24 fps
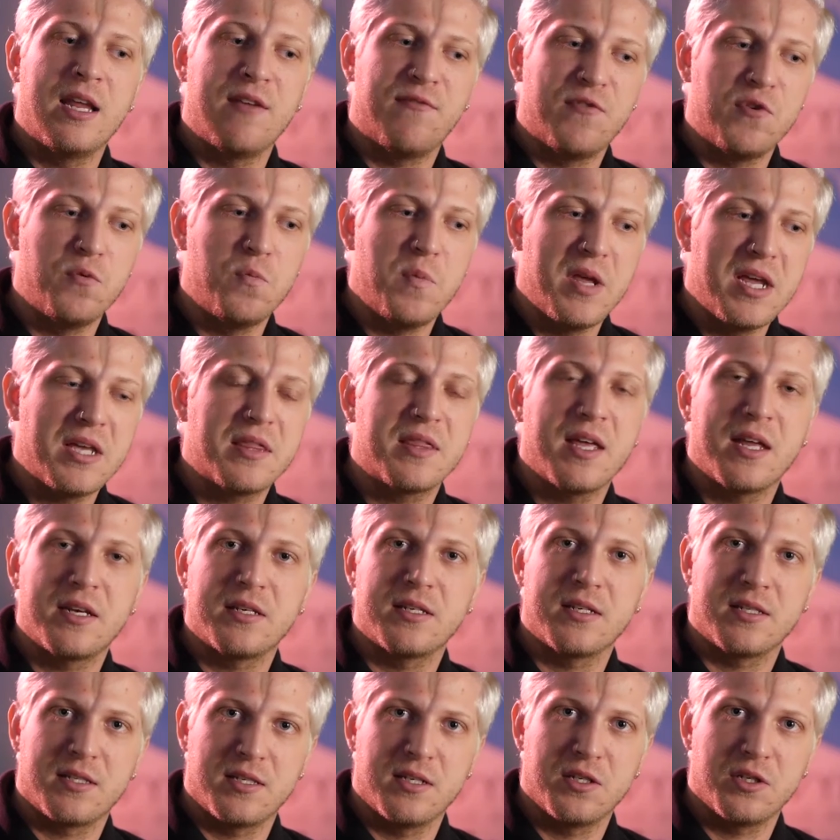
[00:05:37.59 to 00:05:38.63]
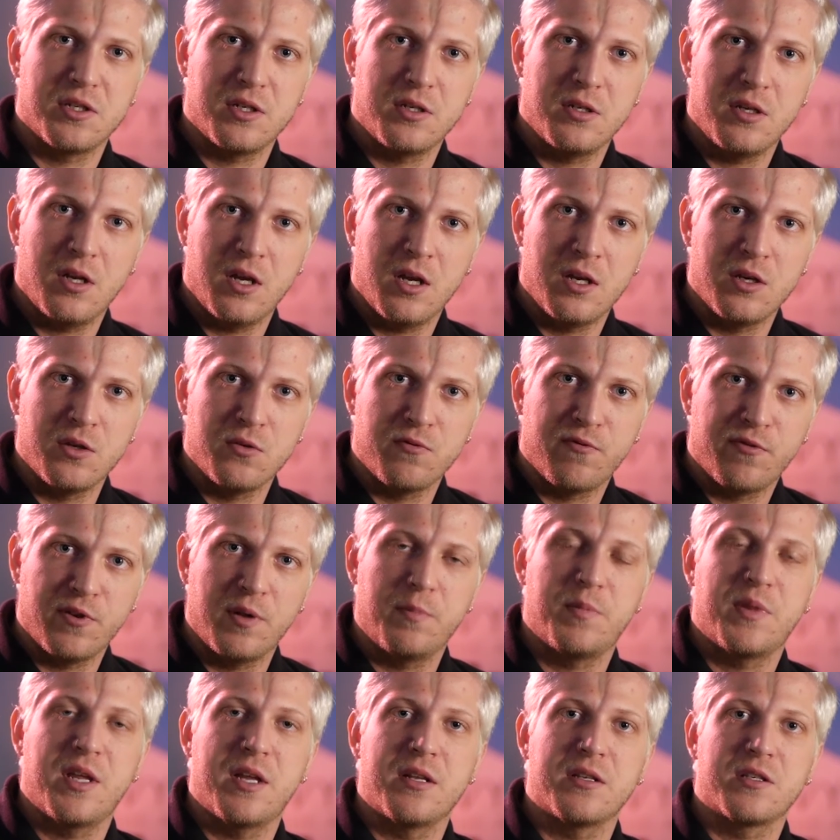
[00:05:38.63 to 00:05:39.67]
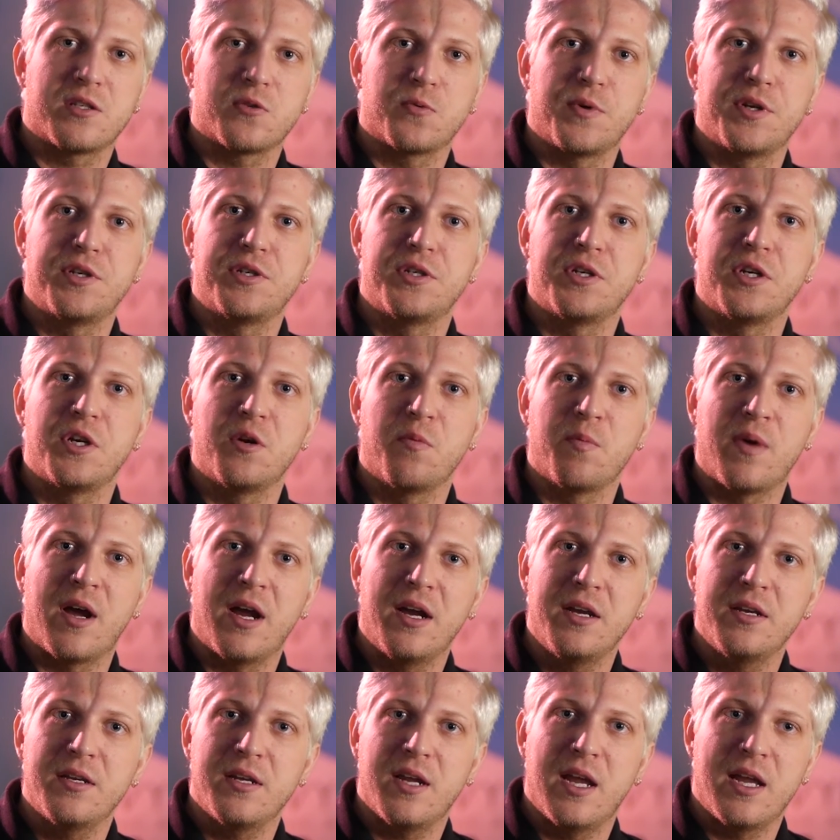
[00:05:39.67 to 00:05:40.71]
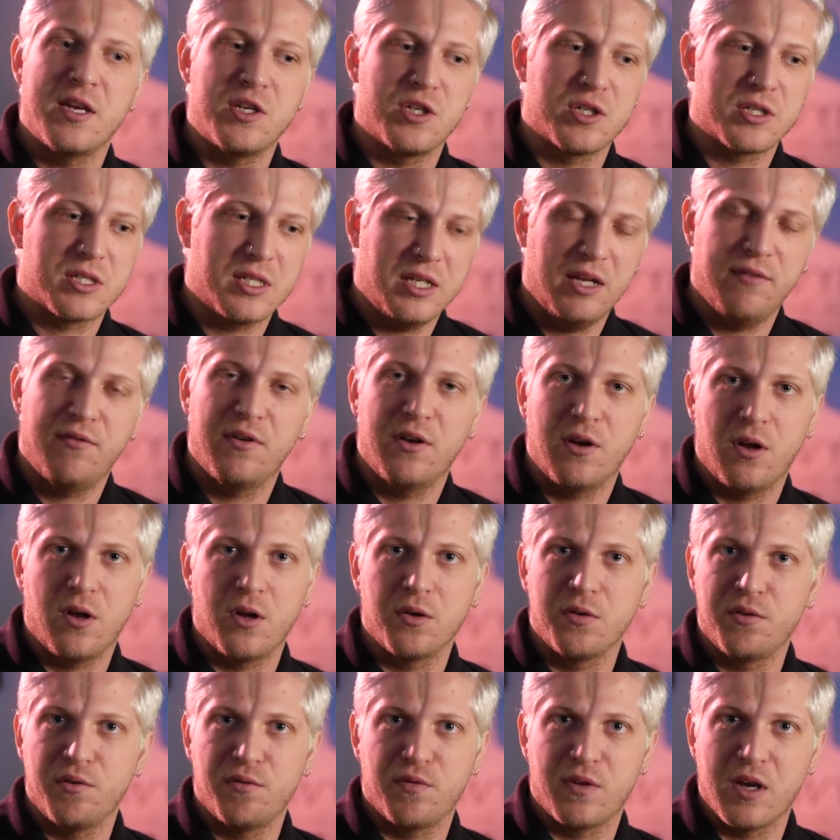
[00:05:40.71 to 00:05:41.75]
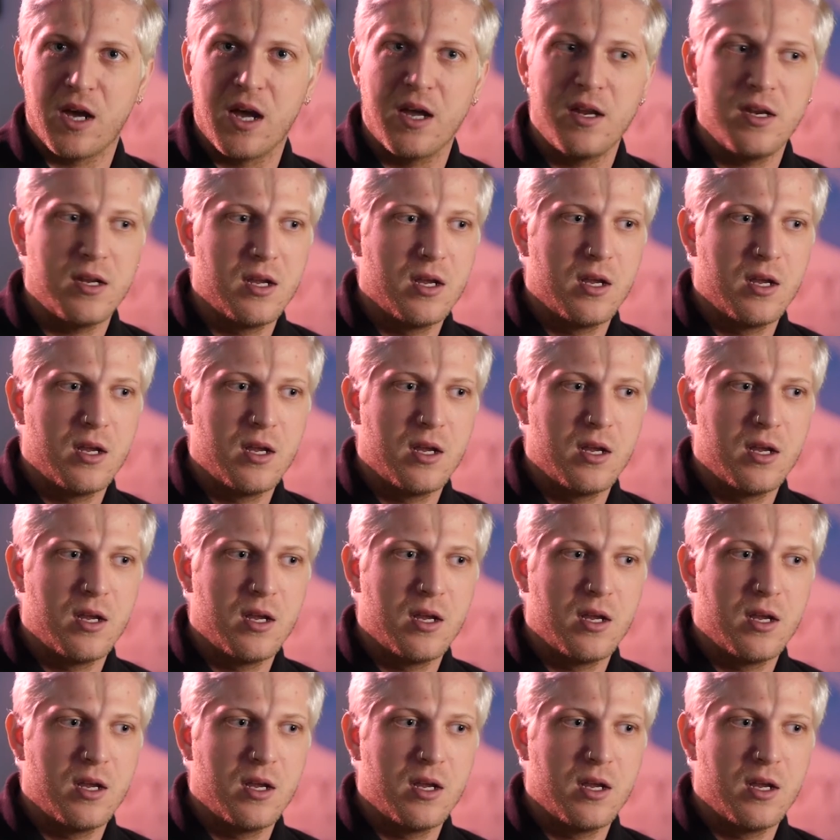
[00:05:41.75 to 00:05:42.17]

if you make that decision and you flip that switch in your mind and just give it all you've got,